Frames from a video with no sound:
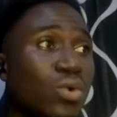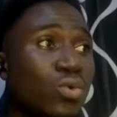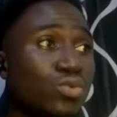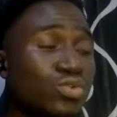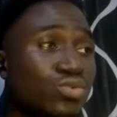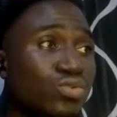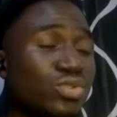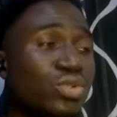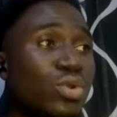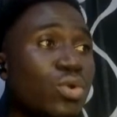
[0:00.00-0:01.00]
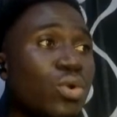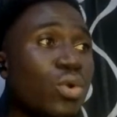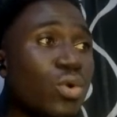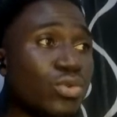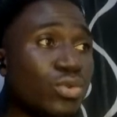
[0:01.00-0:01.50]
Osun,
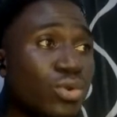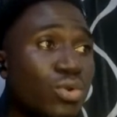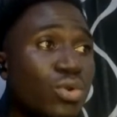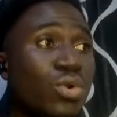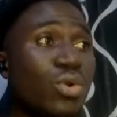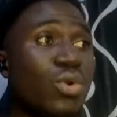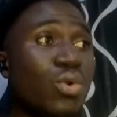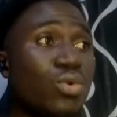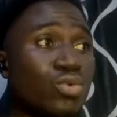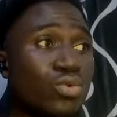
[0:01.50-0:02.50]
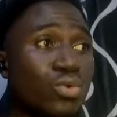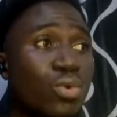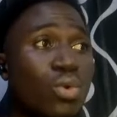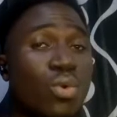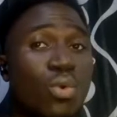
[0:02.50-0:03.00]
Oyo, Ondo,
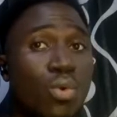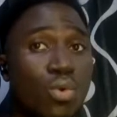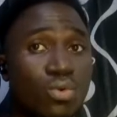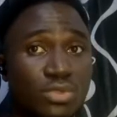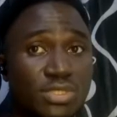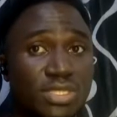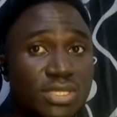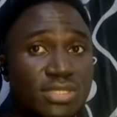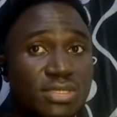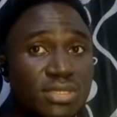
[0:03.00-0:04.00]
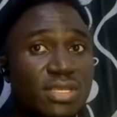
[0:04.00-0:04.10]
Ogun State.